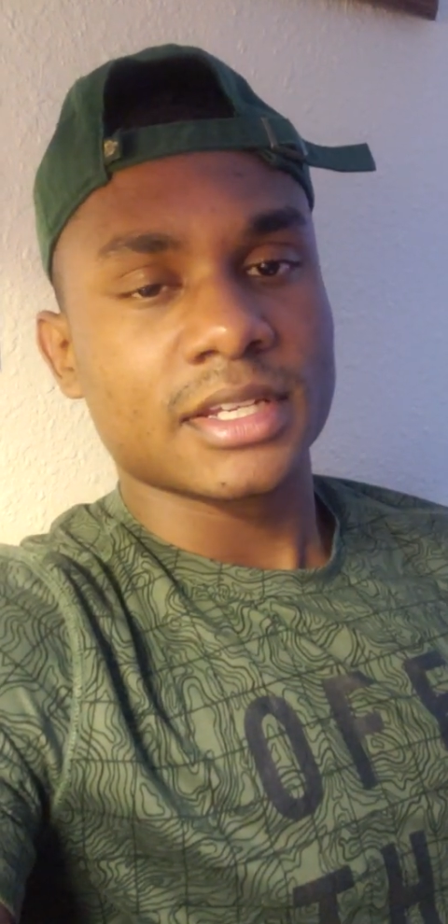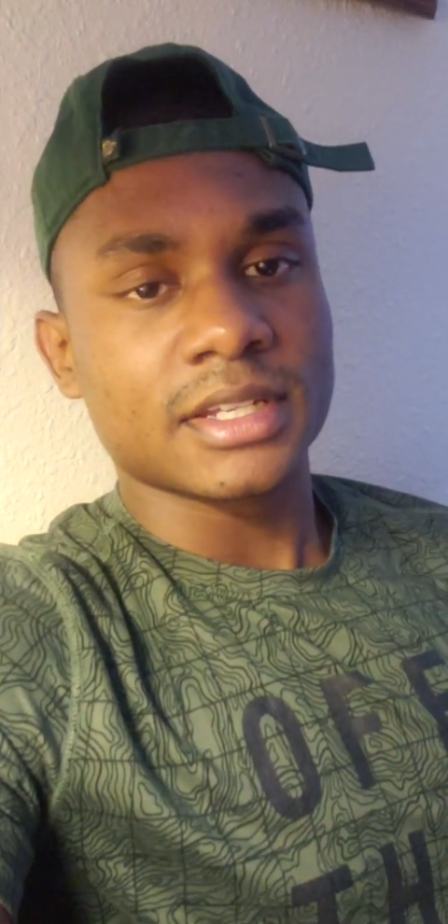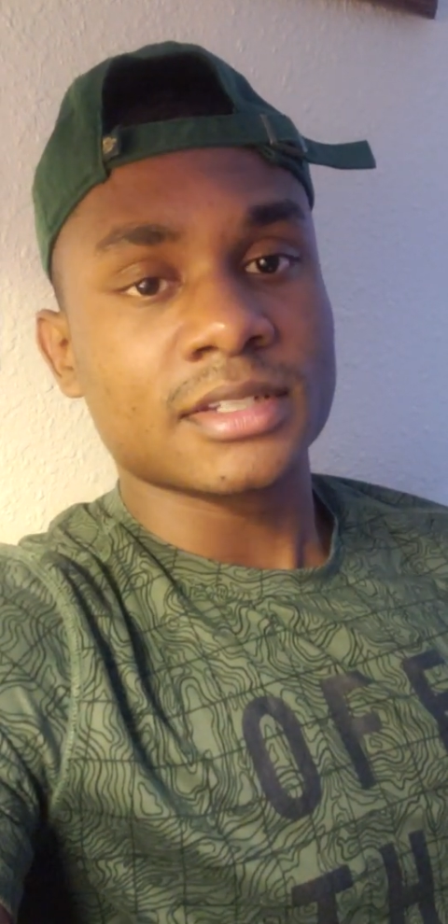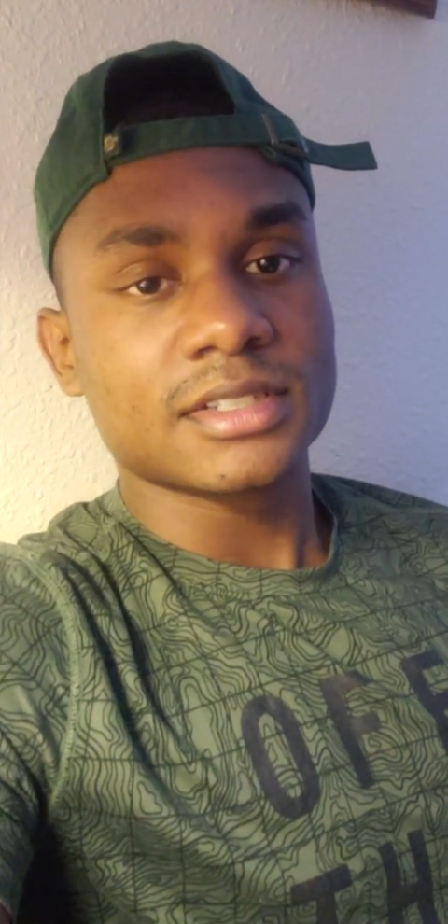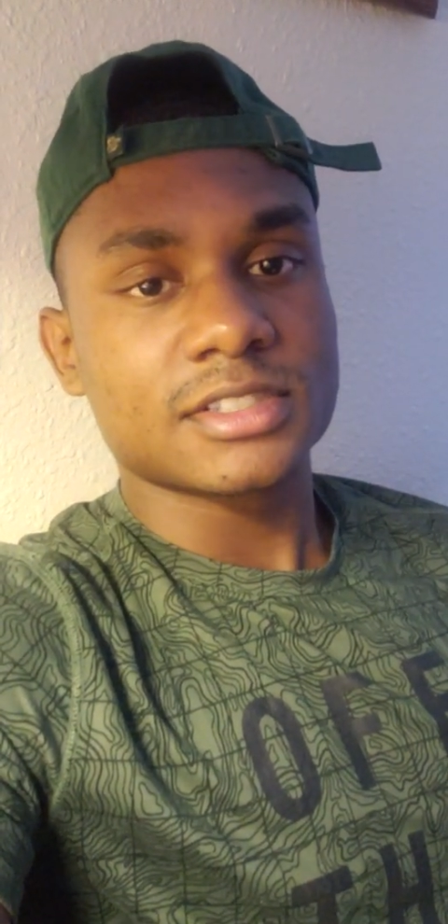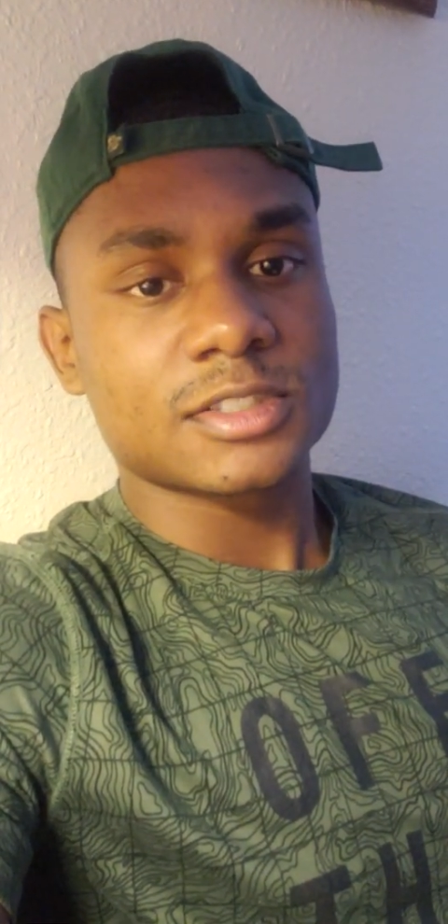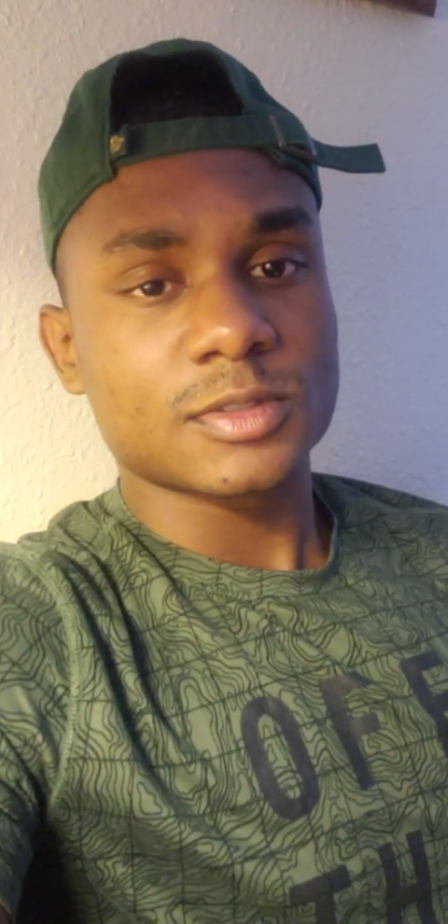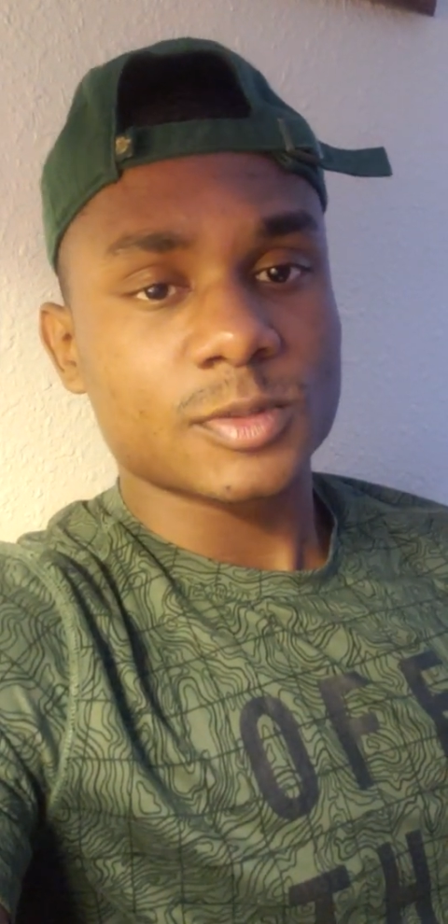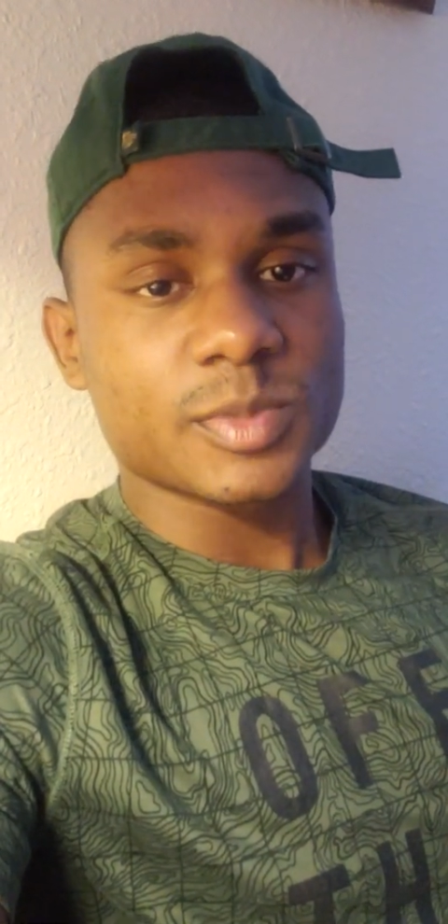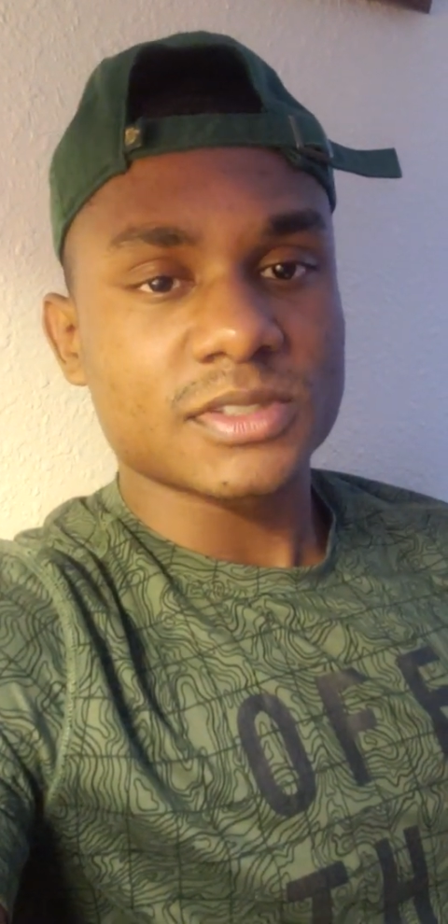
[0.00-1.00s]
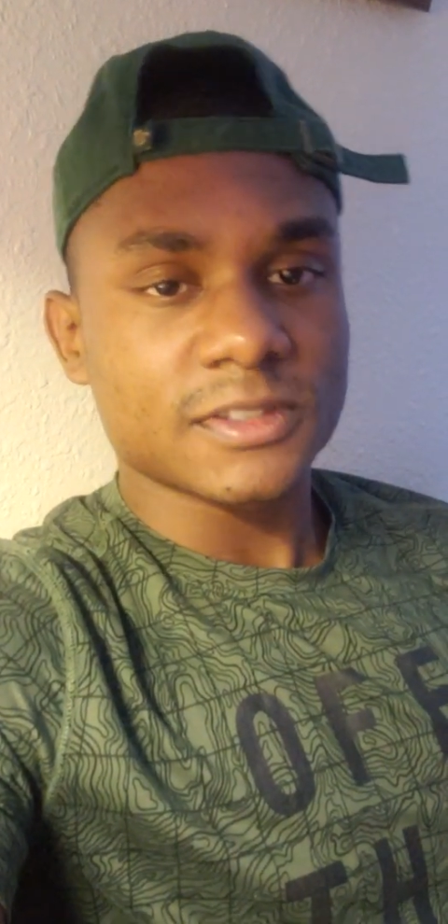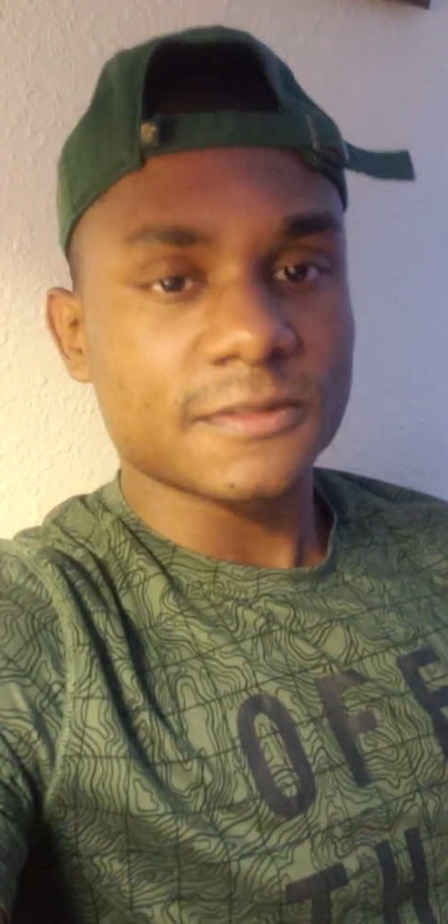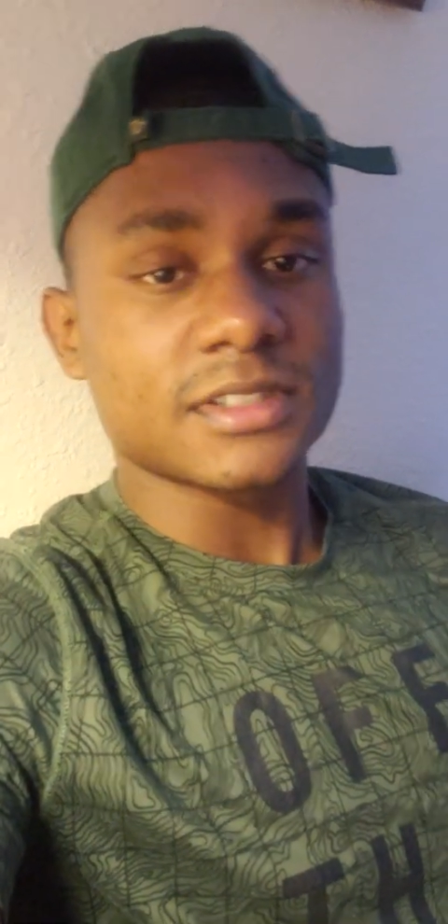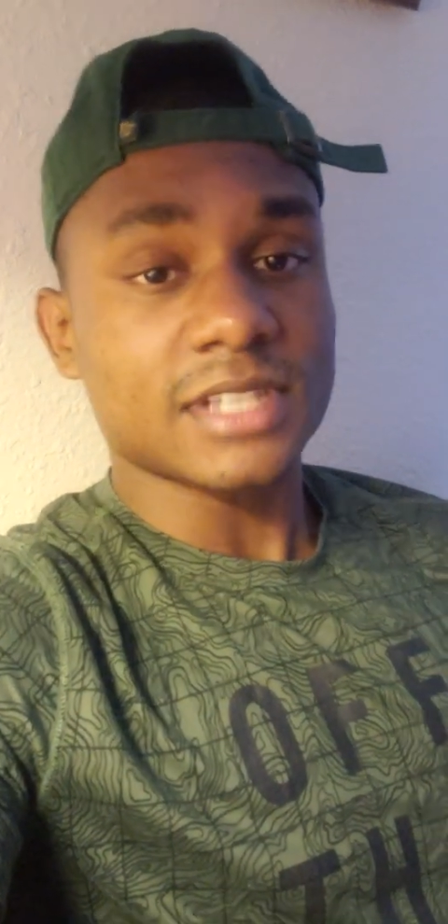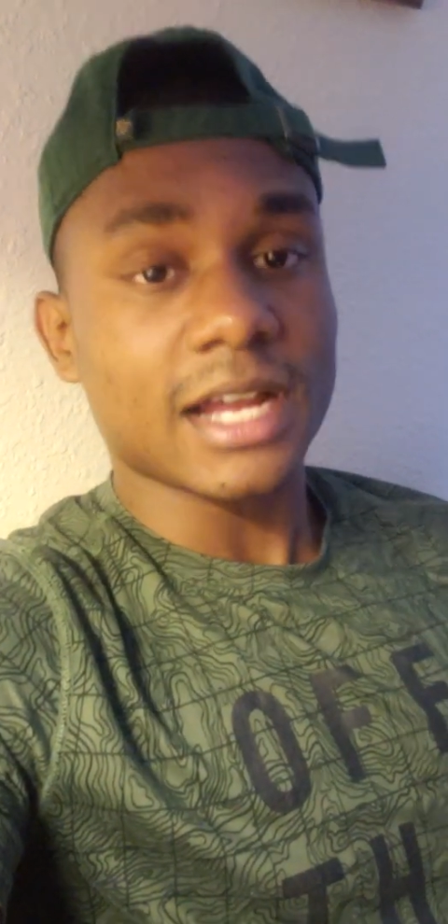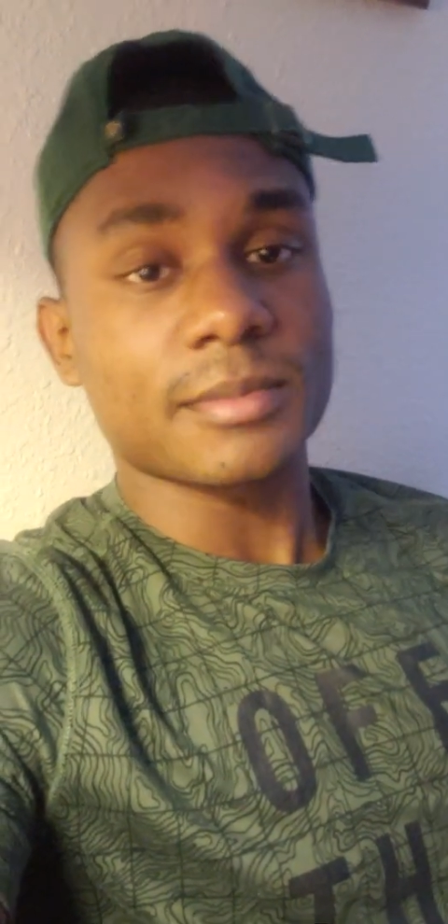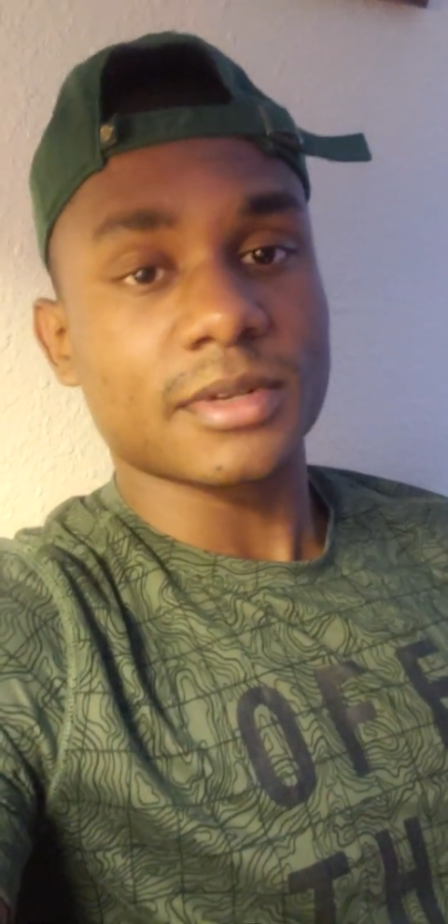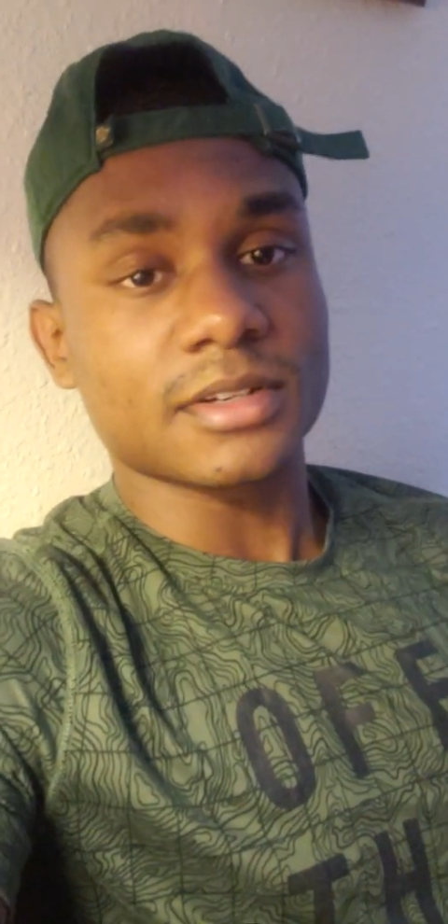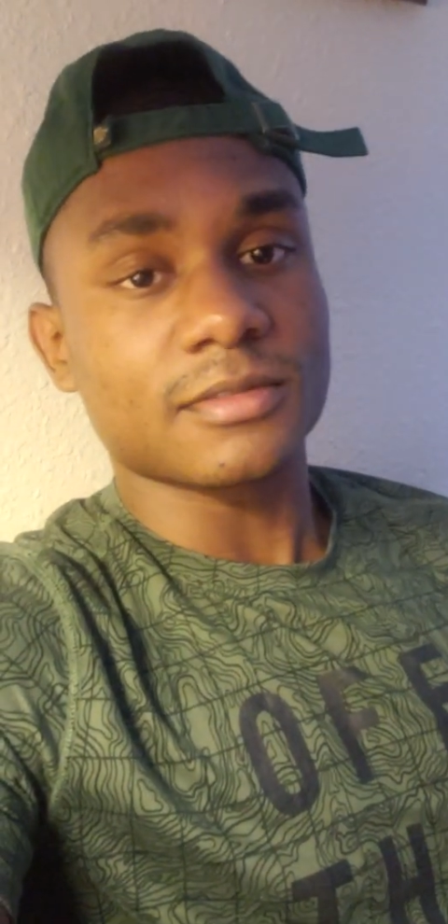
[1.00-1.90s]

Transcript: in this specific topic